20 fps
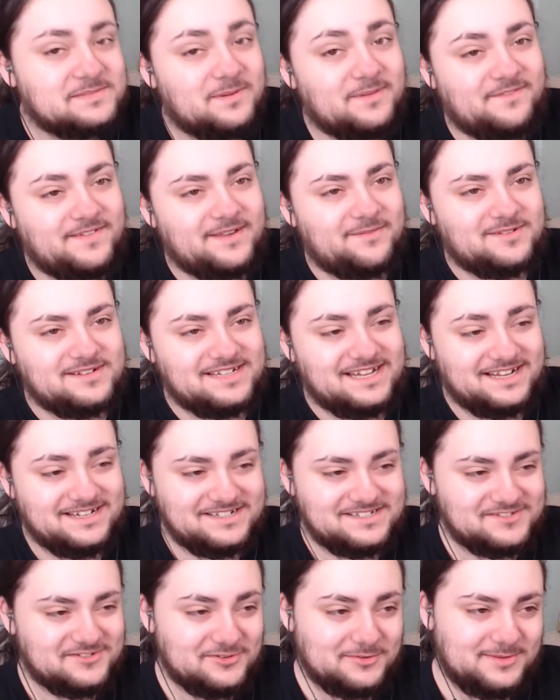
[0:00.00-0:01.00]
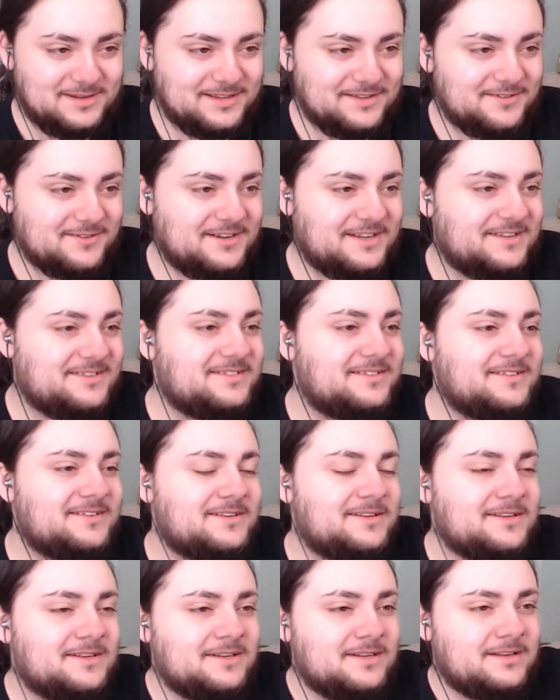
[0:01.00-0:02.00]
It's my favorite dinosaur, by the way.
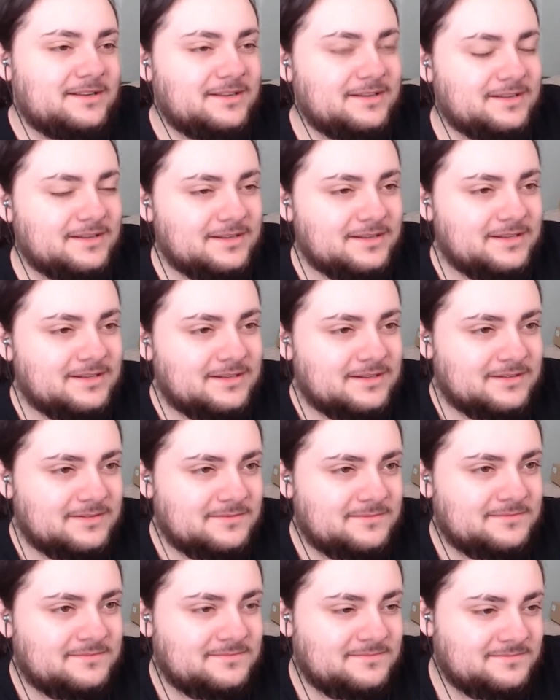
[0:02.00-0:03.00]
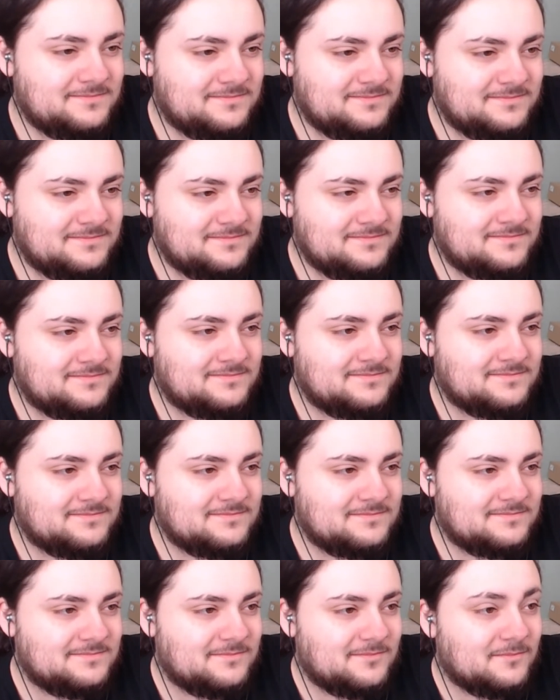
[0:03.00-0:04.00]
Creation
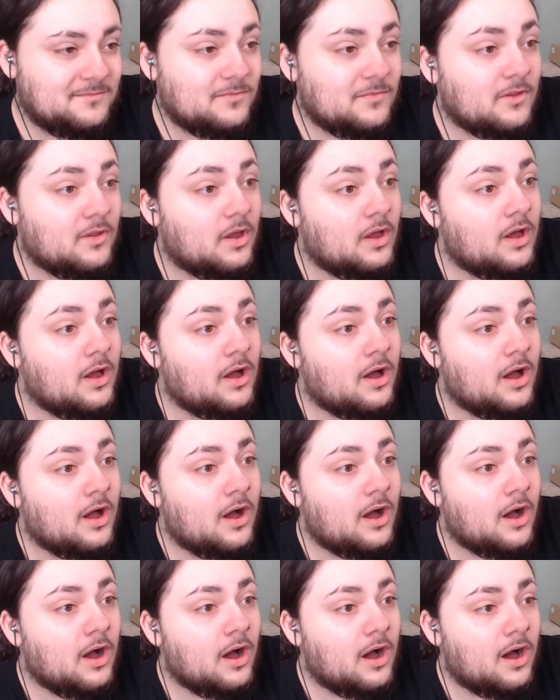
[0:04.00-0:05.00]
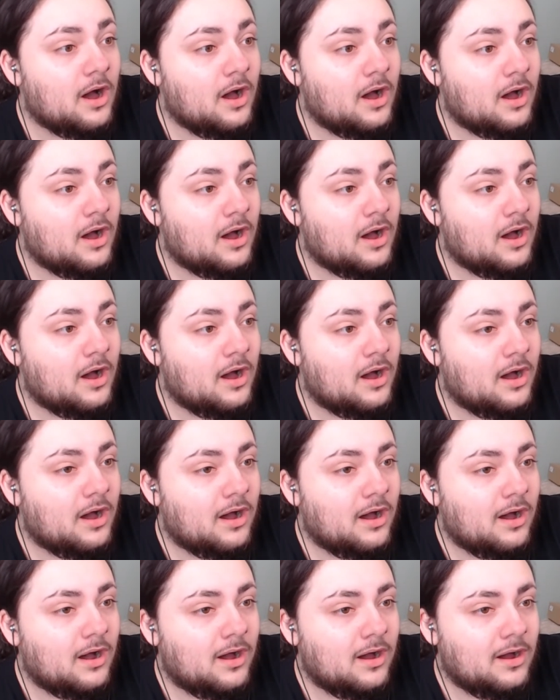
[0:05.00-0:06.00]
is an act of sheer will.
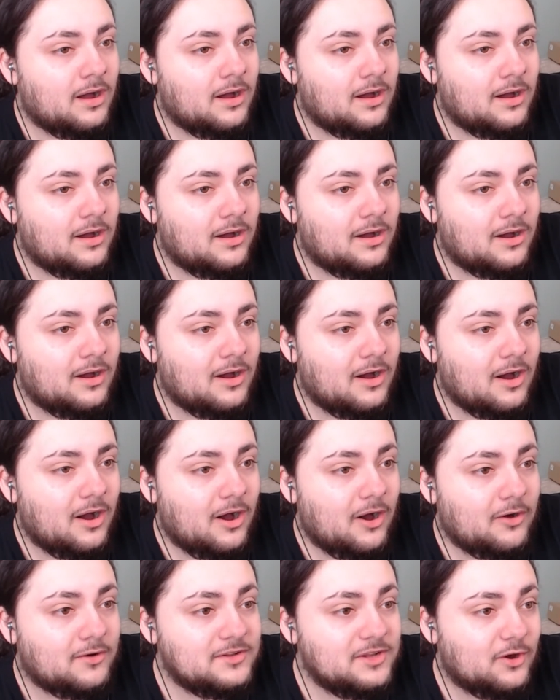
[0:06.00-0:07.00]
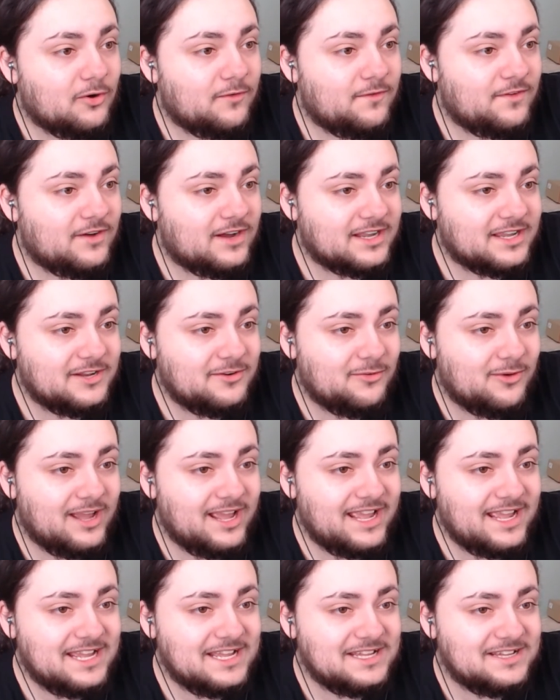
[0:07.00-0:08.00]
Oh, no fucking
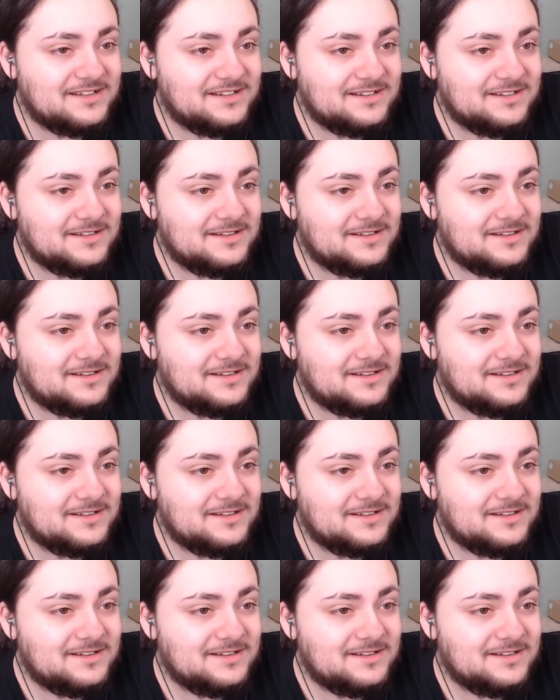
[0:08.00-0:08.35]
way!